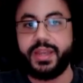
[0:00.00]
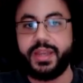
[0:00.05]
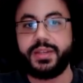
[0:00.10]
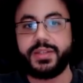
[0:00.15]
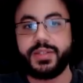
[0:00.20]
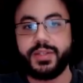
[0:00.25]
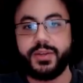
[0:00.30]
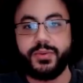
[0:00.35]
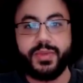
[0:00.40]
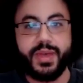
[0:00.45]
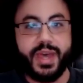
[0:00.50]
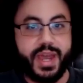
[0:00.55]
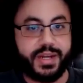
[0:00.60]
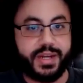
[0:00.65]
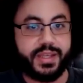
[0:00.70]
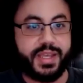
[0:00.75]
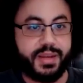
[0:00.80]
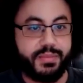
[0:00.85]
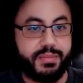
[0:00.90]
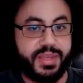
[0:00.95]
Yeah. So that
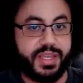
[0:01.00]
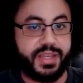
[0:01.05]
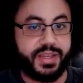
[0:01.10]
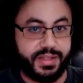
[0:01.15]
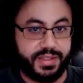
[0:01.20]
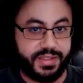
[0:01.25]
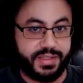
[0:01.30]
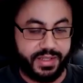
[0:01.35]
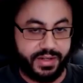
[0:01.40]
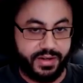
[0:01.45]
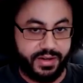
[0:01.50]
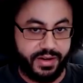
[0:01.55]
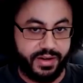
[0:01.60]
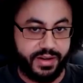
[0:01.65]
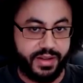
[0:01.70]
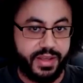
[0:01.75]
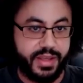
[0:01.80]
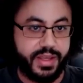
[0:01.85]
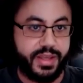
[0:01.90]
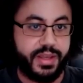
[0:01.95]
can be considered
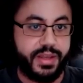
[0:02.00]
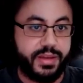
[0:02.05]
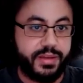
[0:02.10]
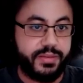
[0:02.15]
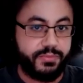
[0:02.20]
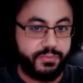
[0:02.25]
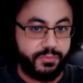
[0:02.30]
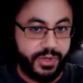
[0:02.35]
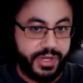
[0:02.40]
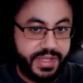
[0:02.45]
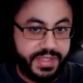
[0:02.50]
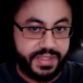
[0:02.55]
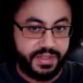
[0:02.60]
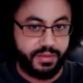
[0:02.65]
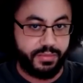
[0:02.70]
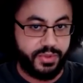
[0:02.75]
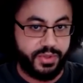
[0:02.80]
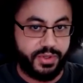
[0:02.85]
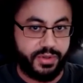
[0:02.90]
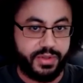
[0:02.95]

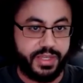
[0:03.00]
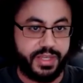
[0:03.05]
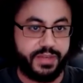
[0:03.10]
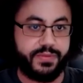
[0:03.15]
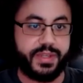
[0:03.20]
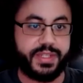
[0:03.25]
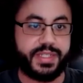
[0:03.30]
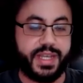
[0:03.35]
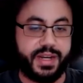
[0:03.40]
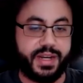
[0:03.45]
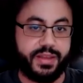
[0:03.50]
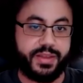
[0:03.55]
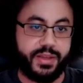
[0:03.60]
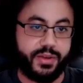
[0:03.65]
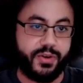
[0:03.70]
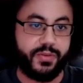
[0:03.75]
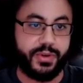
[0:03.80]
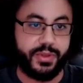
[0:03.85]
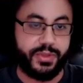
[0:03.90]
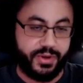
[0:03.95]
reasonable if it's anything
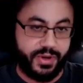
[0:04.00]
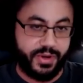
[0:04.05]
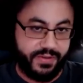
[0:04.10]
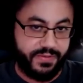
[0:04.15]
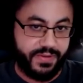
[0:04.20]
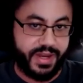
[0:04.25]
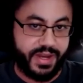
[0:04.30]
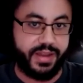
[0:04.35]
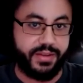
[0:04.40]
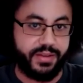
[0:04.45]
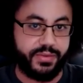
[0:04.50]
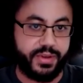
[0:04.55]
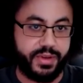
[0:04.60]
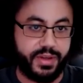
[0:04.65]
over thirty-five.